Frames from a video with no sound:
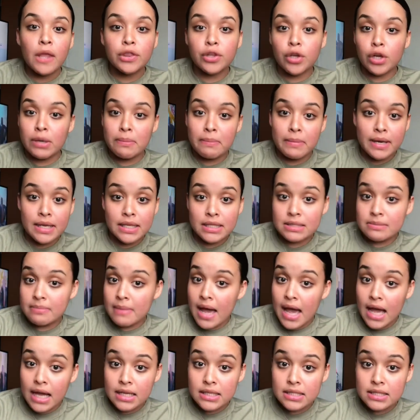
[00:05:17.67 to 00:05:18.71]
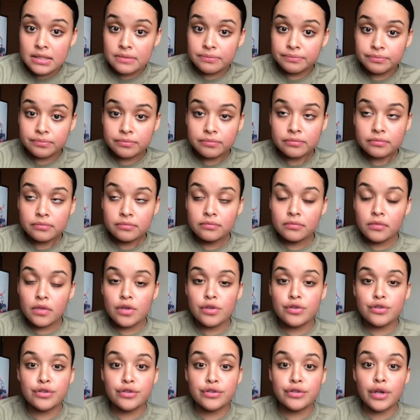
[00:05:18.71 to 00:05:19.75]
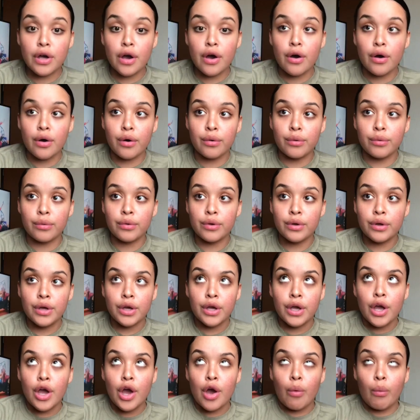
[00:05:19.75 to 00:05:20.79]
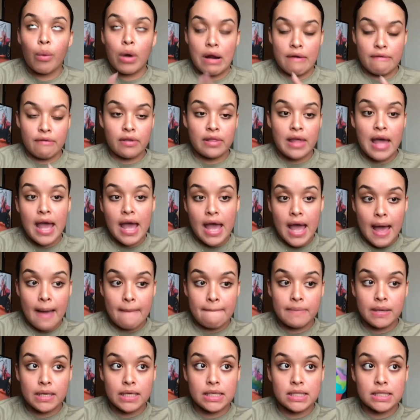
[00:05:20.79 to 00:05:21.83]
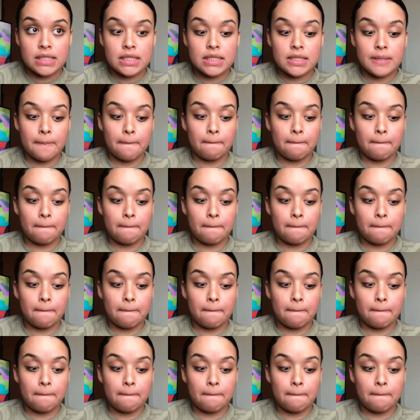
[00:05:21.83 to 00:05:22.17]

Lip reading: 30 minutes max. So whatever, that happened.